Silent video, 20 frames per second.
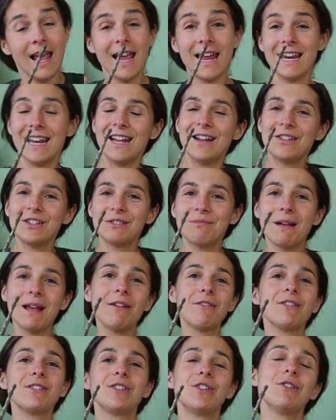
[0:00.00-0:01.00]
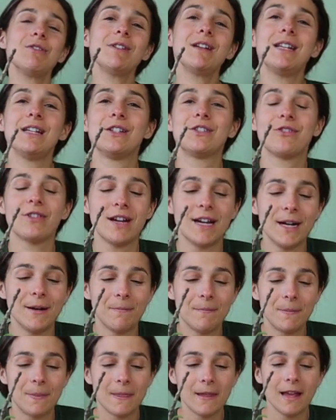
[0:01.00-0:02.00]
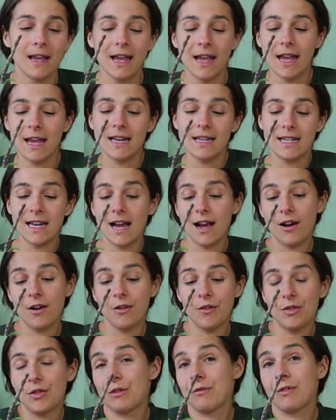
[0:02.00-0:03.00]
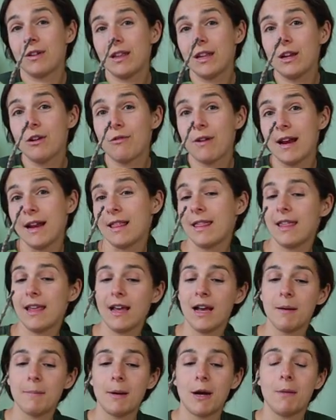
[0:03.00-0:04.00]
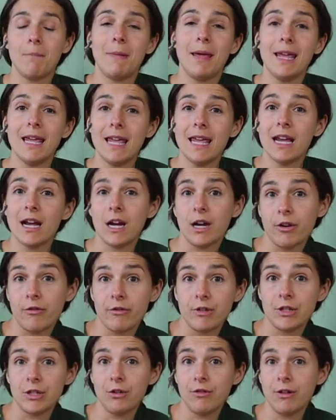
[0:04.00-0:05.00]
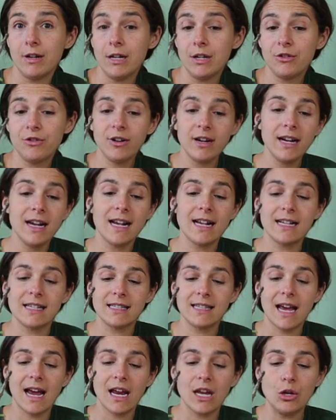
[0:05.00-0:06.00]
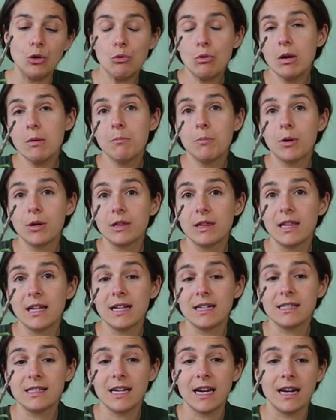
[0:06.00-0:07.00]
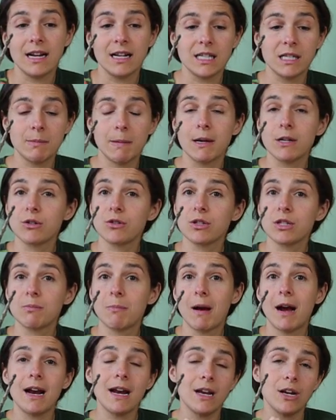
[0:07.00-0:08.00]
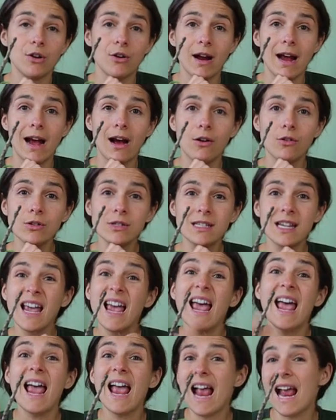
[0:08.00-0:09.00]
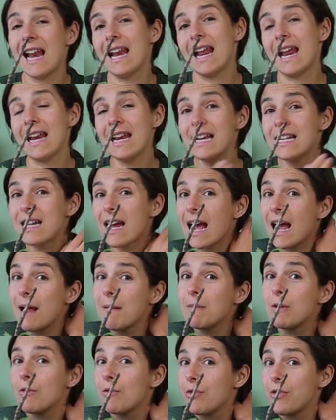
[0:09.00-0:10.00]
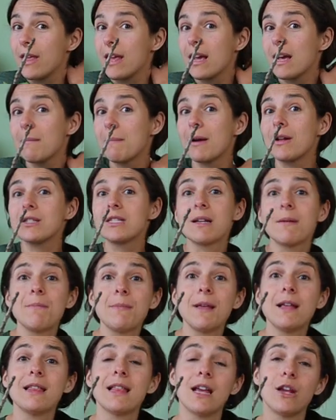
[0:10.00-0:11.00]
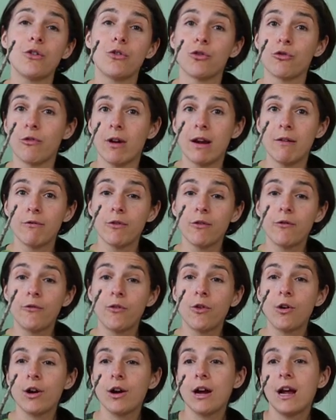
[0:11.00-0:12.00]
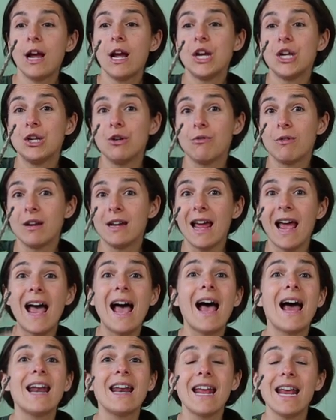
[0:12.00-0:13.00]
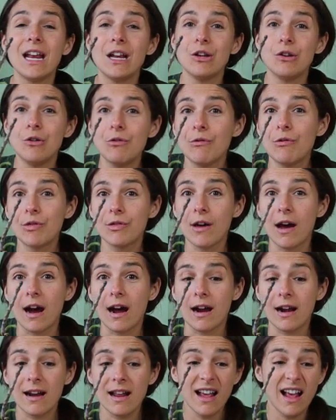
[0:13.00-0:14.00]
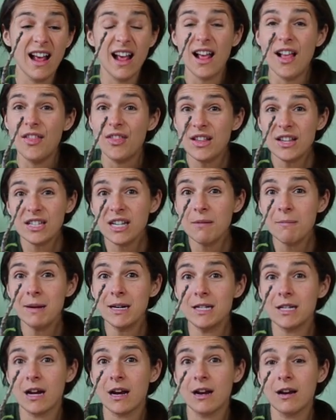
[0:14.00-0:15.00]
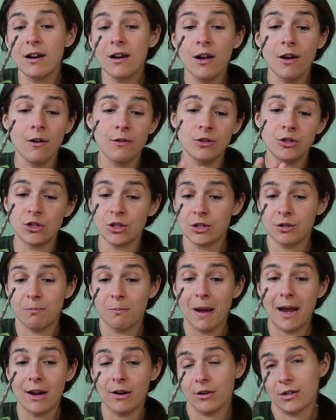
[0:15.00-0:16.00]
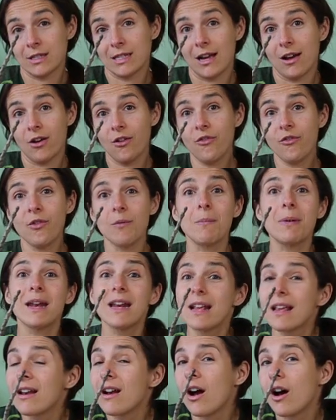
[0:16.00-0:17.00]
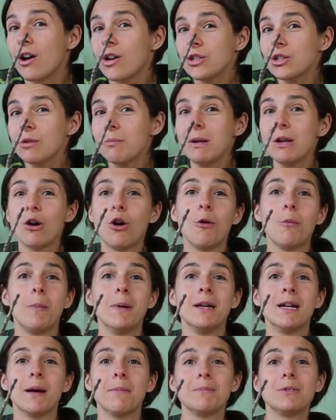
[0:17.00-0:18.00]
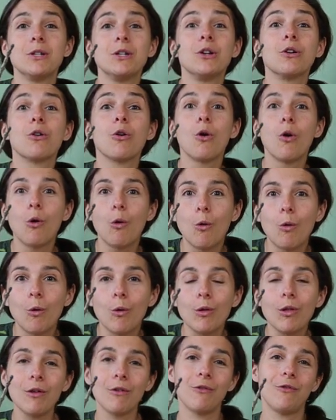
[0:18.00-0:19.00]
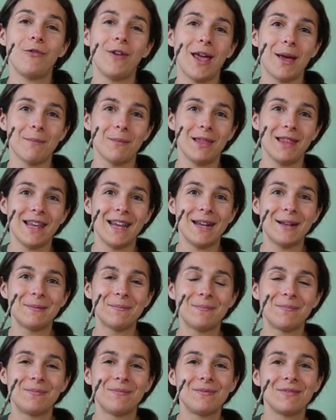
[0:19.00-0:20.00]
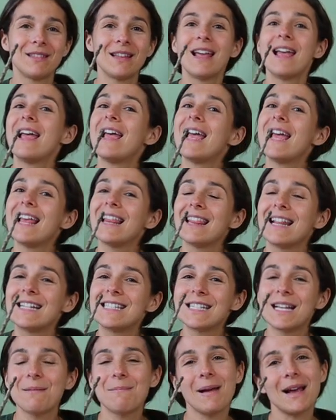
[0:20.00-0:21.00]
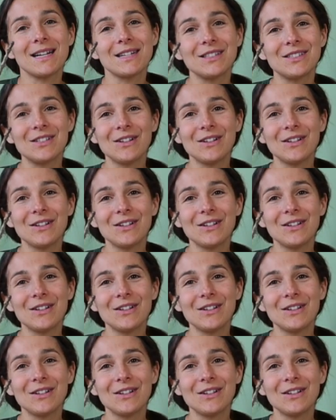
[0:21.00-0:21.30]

And here's my gratitude tree. Now, the really great thing about making a gratitude tree is that you can put this in a special spot in your house and anytime you think about something that you're grateful for, you can add a new thought. This can be done just by yourself, but it can also be opened up to your whole family. Let's get back to